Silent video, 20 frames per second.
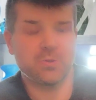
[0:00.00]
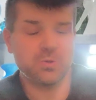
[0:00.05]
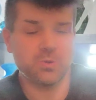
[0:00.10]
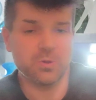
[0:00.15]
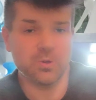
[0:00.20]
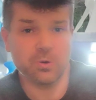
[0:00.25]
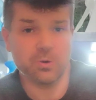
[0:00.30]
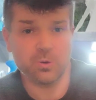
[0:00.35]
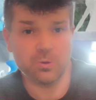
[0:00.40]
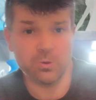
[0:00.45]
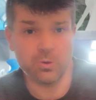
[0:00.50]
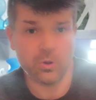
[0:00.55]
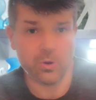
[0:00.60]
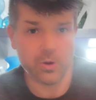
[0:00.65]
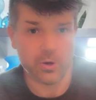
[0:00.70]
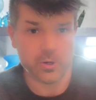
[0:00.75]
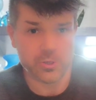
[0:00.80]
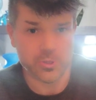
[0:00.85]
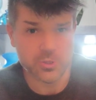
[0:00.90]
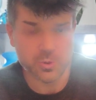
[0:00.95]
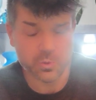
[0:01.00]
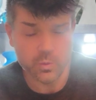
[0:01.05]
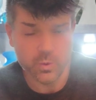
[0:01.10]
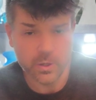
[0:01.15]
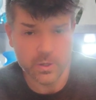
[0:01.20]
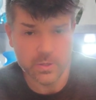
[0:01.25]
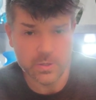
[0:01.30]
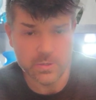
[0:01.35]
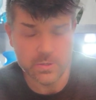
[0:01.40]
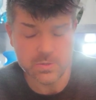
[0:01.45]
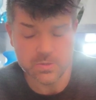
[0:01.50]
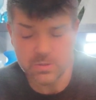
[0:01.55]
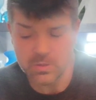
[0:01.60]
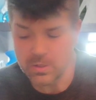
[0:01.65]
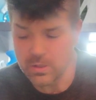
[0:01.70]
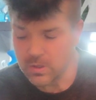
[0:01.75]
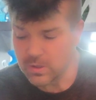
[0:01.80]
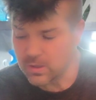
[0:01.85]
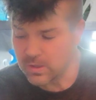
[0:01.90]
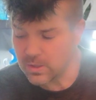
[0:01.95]
They're larger ones,
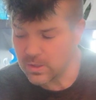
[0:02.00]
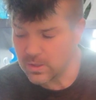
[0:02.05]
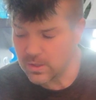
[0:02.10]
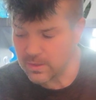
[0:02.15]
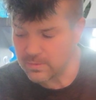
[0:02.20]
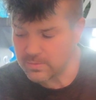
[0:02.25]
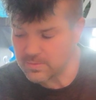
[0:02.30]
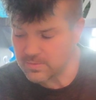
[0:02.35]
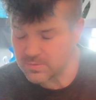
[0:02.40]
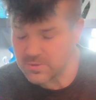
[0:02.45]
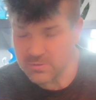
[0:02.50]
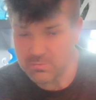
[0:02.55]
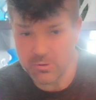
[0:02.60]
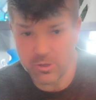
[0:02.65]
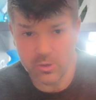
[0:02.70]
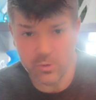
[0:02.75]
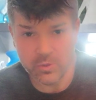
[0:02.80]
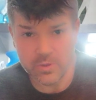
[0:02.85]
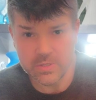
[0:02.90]
and I have some smaller ones.